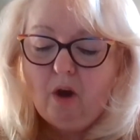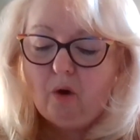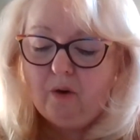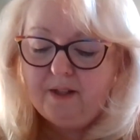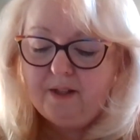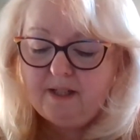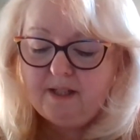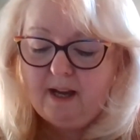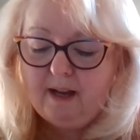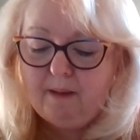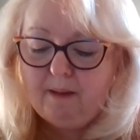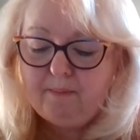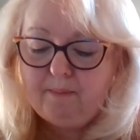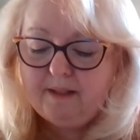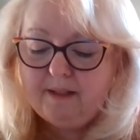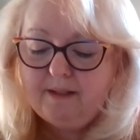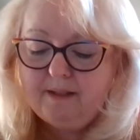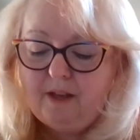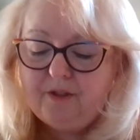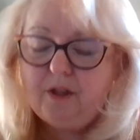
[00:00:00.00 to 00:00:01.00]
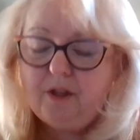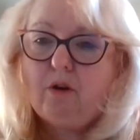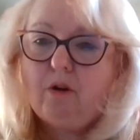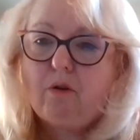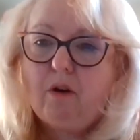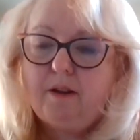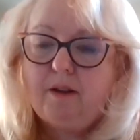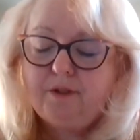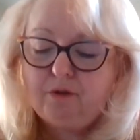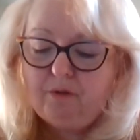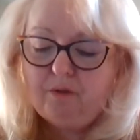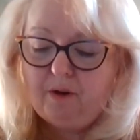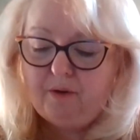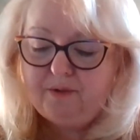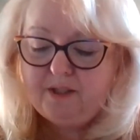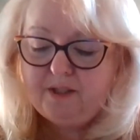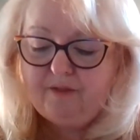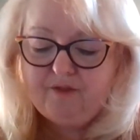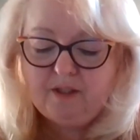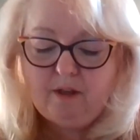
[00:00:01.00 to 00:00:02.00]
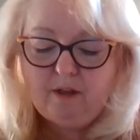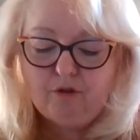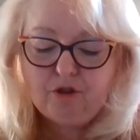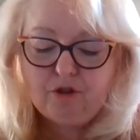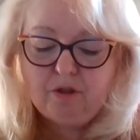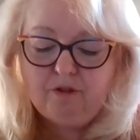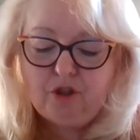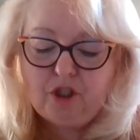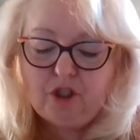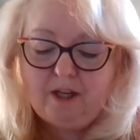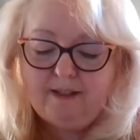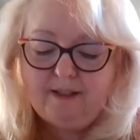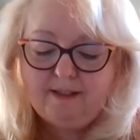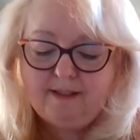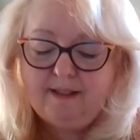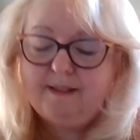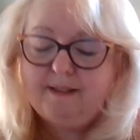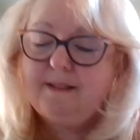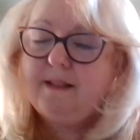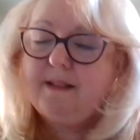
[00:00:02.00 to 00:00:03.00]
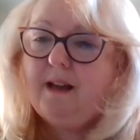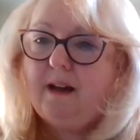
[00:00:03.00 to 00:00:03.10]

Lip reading: on topics at the crossroads of social justice,